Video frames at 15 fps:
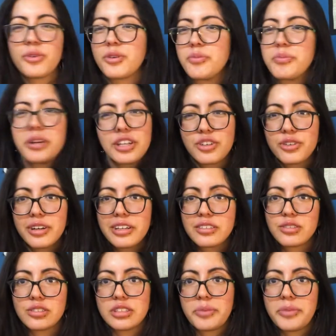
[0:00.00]
or
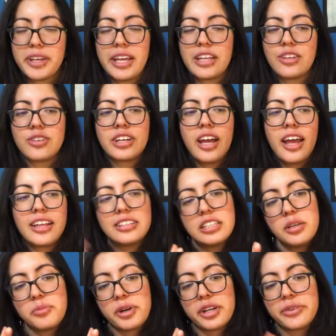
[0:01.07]
Pinterest or something and you see
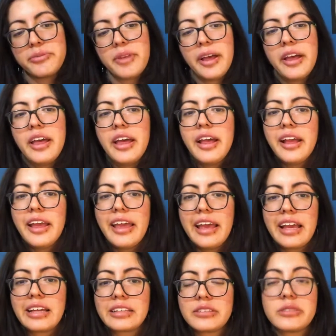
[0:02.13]
a book
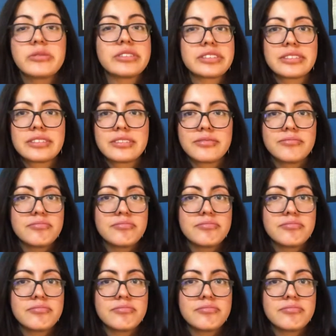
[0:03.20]
and you just,